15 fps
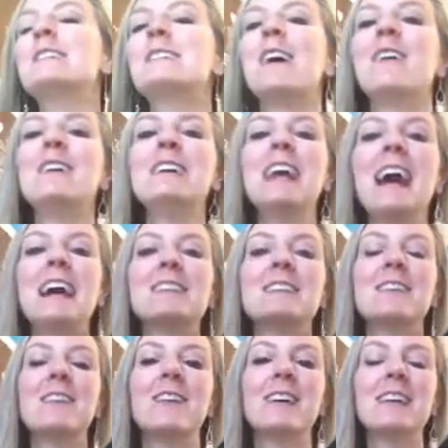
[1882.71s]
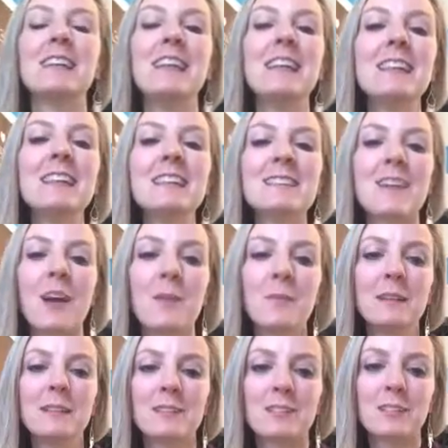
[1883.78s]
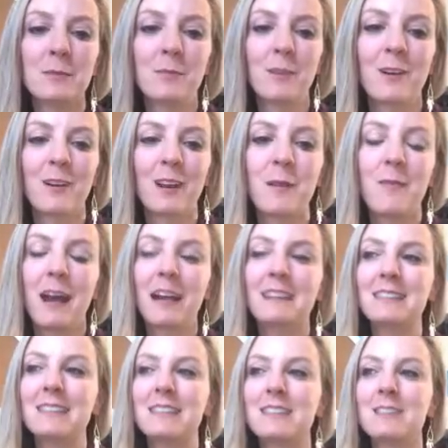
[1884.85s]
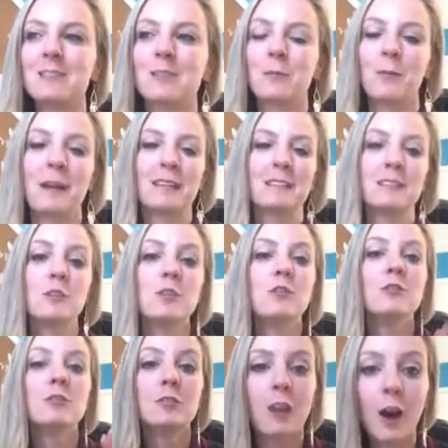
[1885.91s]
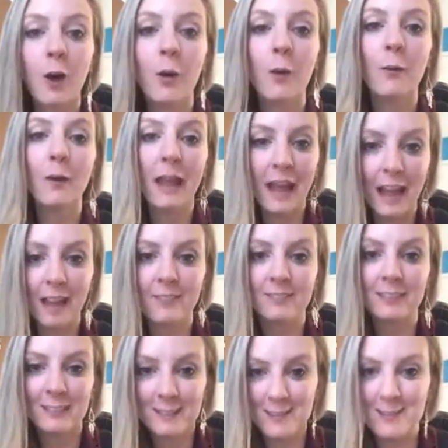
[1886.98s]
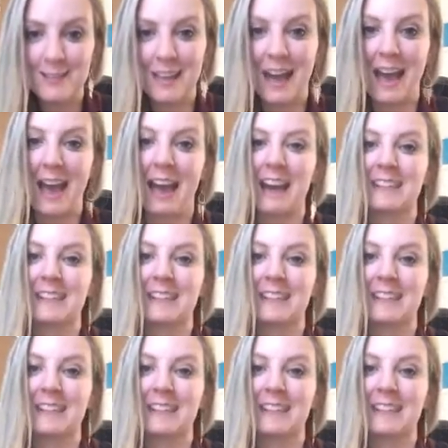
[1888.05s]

So yeah, so in this art mentorship program, I teach you the way so you don't have to do that.